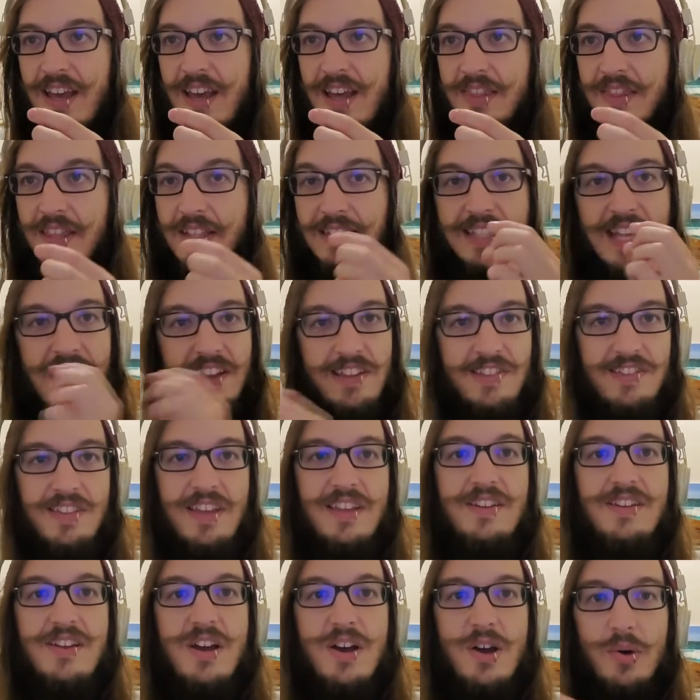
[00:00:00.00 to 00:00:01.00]
the less
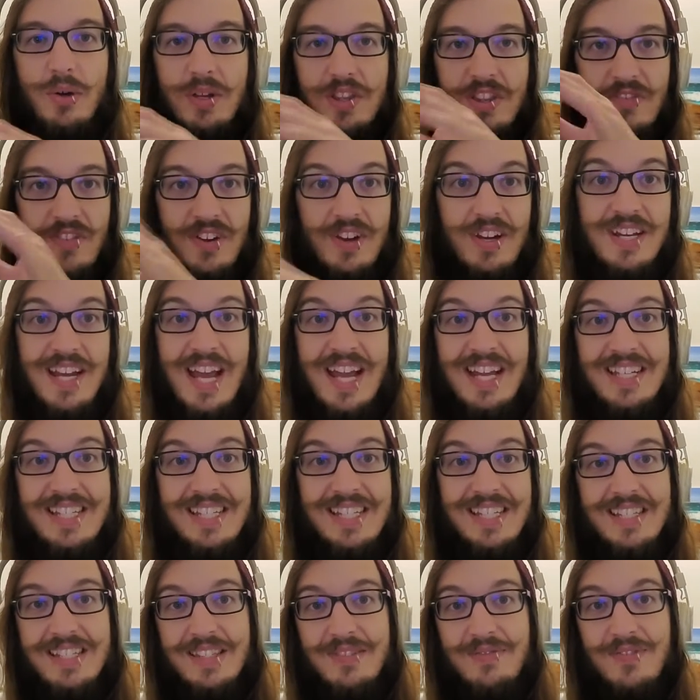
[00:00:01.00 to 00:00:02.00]
they know, it's very
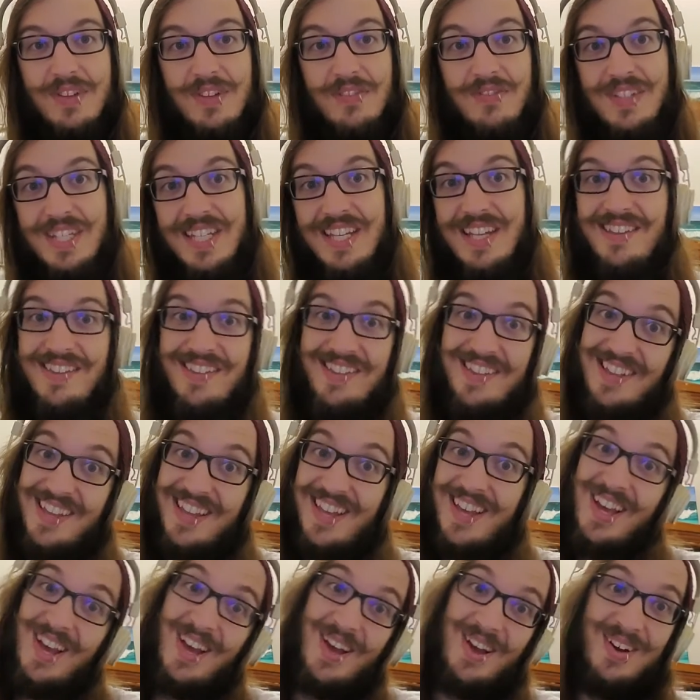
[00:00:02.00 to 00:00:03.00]
1950s.
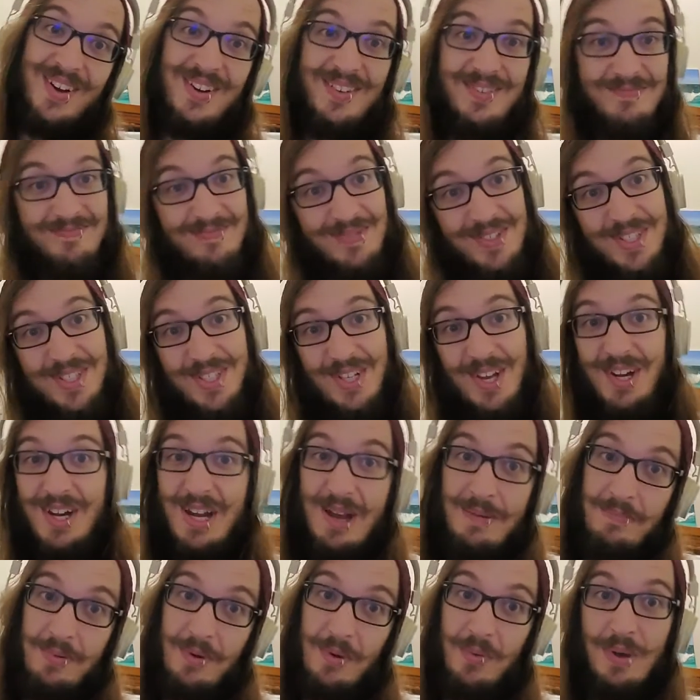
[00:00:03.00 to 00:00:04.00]
Oh, shut
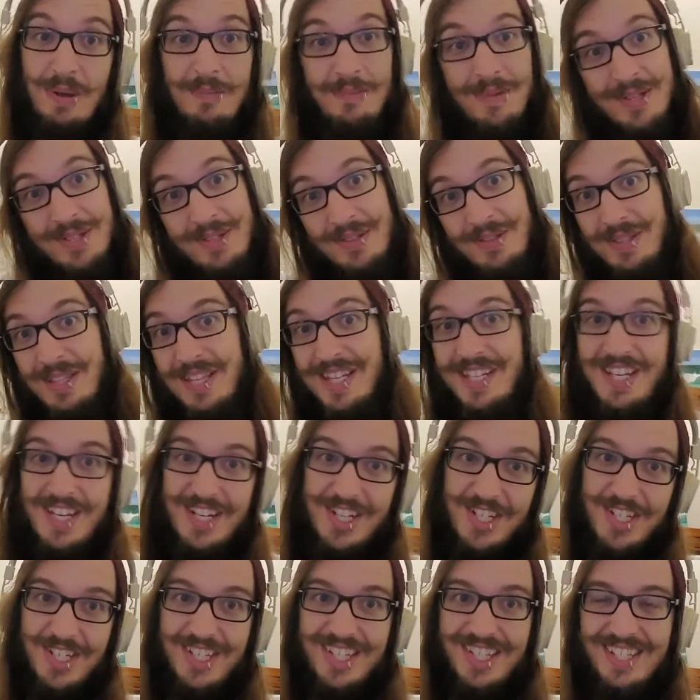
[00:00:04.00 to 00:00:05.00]
up, women do the
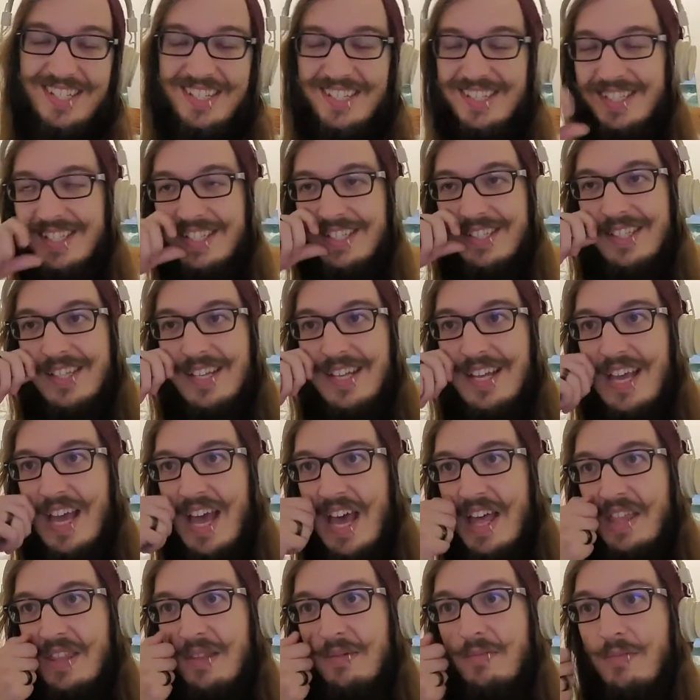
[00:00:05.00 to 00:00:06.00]
dishes.
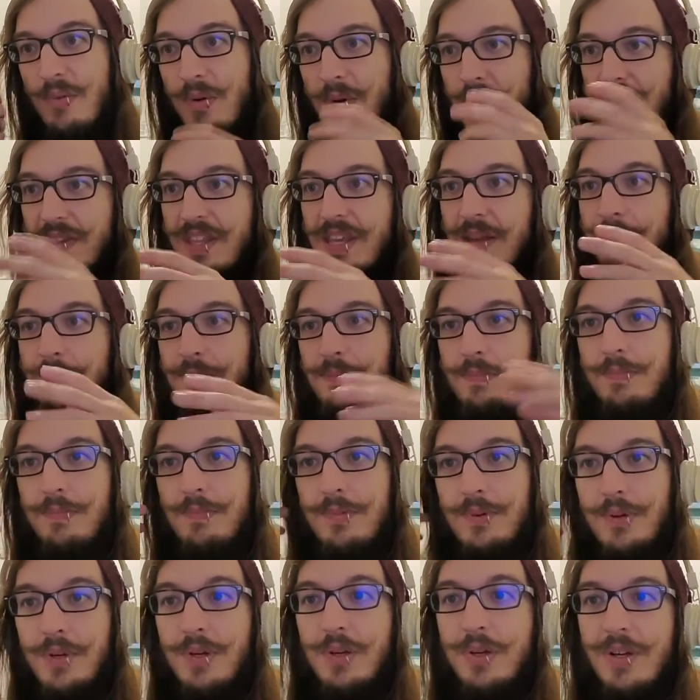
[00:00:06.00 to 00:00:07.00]
And the more they
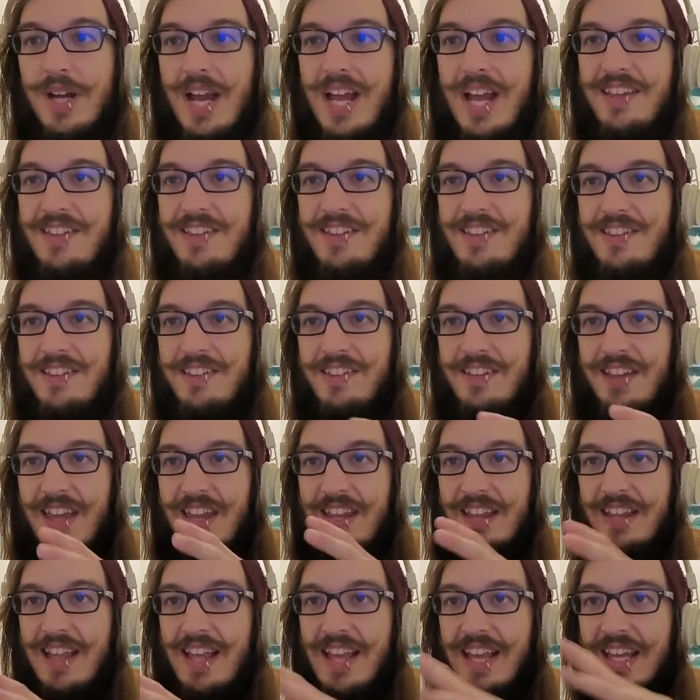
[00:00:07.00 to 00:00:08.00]
progress,
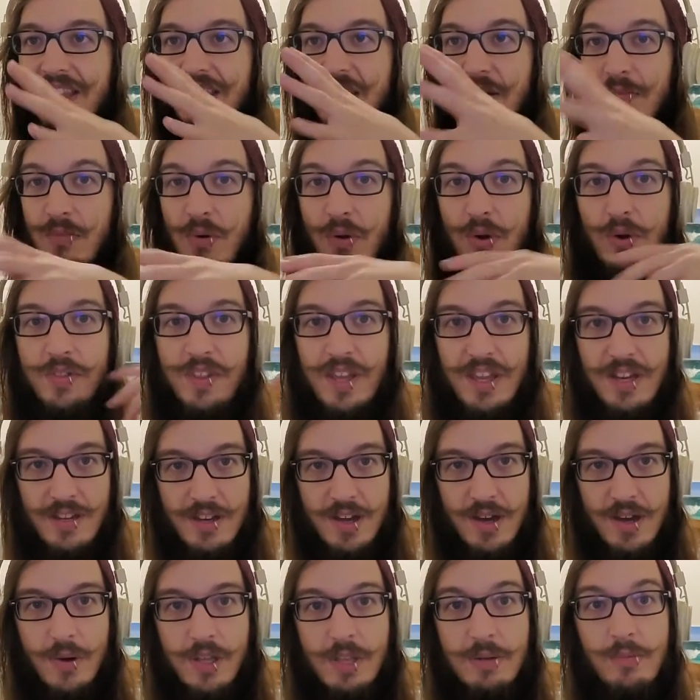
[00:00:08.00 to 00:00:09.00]
and like the more they
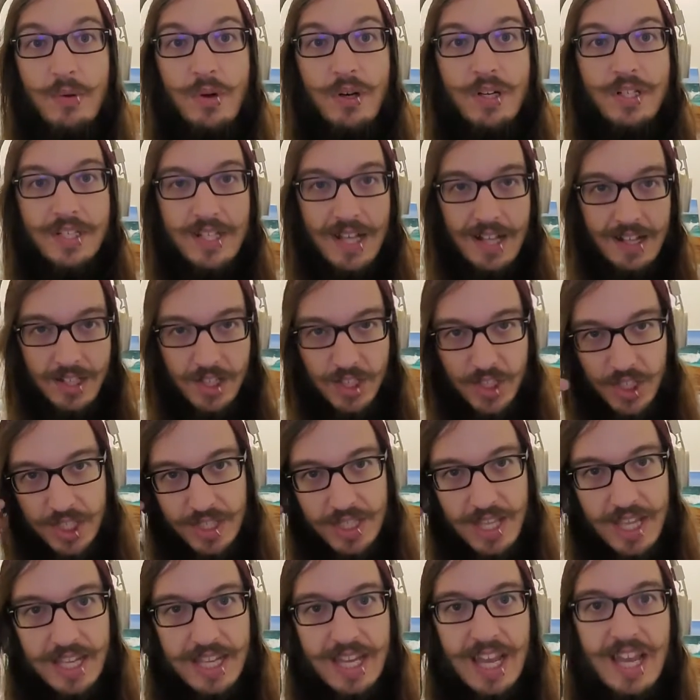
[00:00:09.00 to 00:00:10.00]
know and the more intelligent
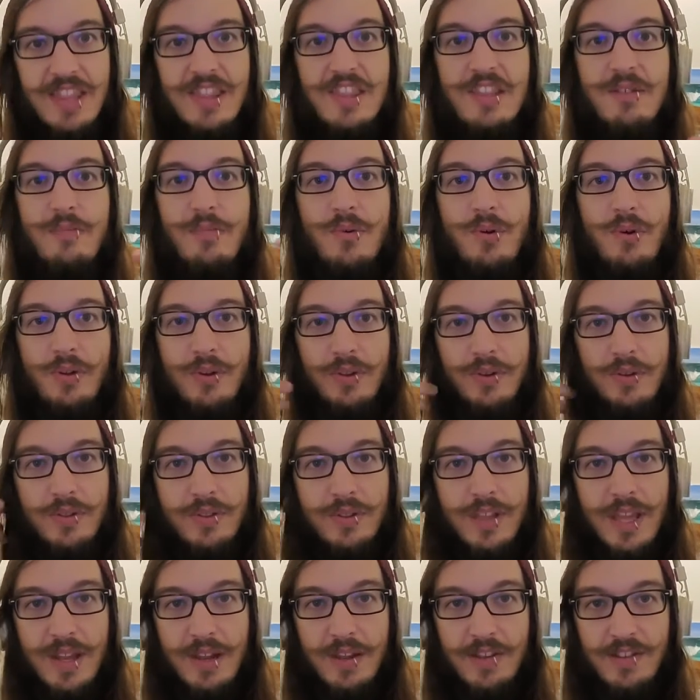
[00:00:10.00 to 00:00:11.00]
they get and the more
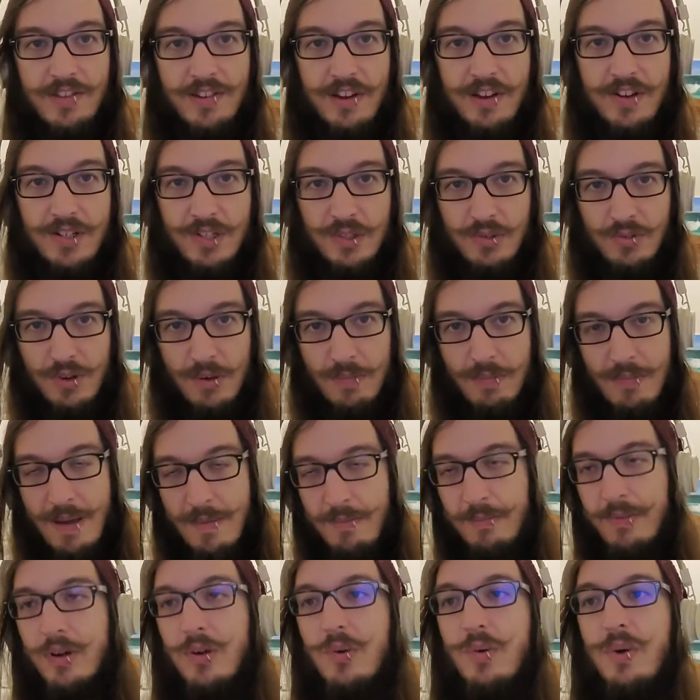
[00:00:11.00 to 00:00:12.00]
they start to
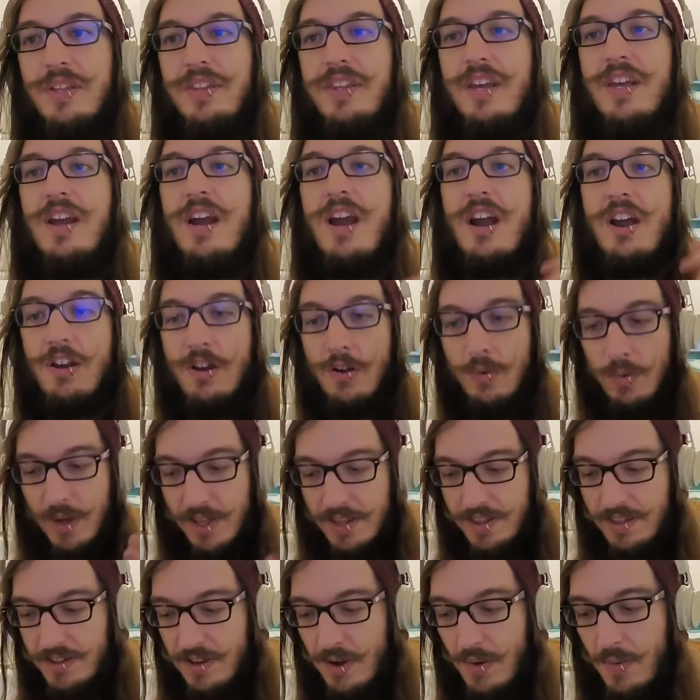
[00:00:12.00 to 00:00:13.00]
remember where they are and
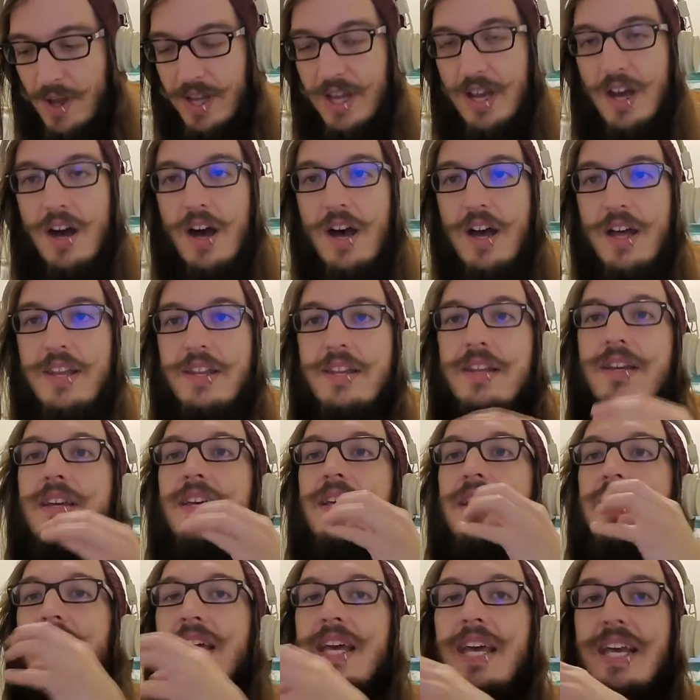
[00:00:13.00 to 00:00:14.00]
what's going on,
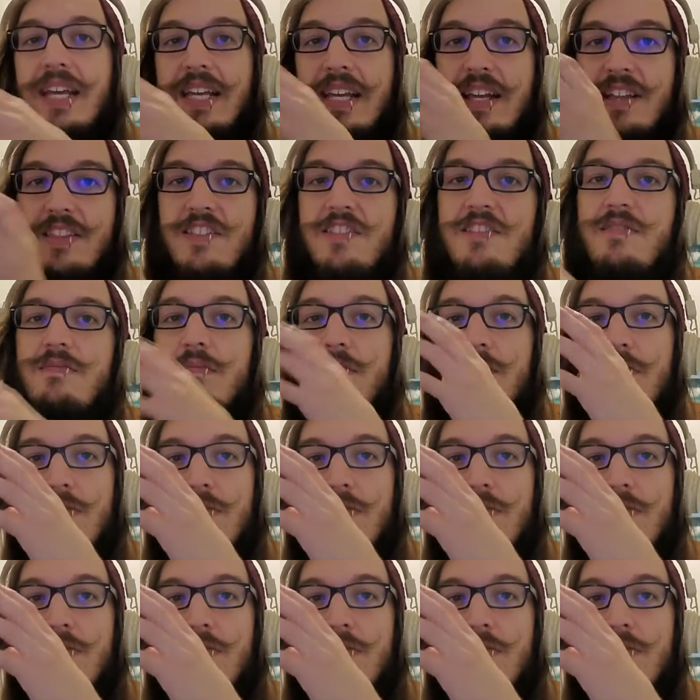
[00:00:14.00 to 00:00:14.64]
it gets